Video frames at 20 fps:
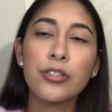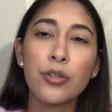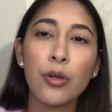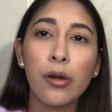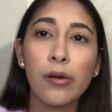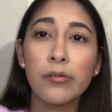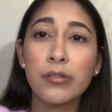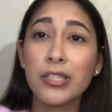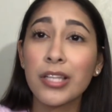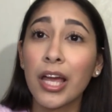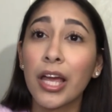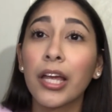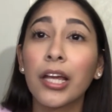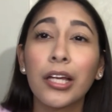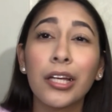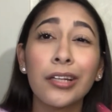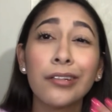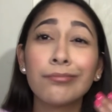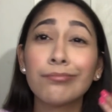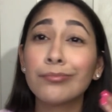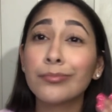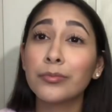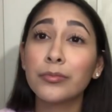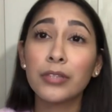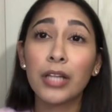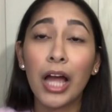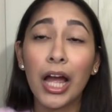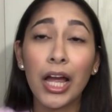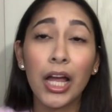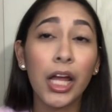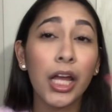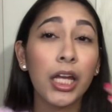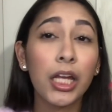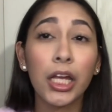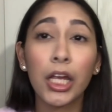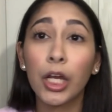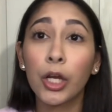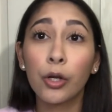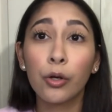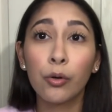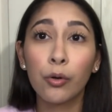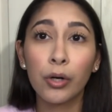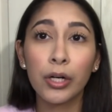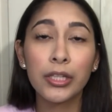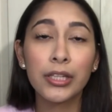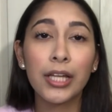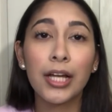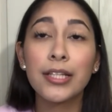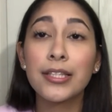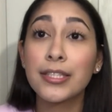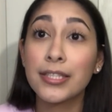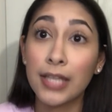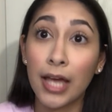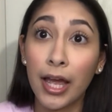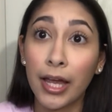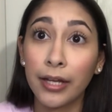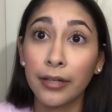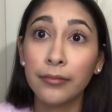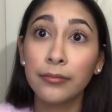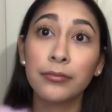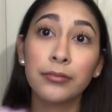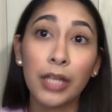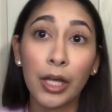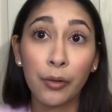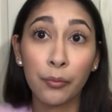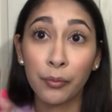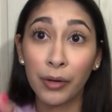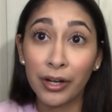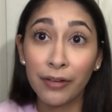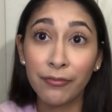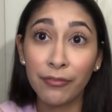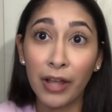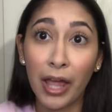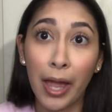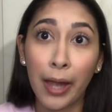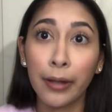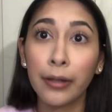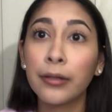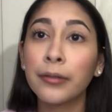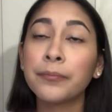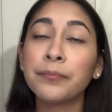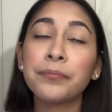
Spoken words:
So I was like, I ignored that sign, that red flag.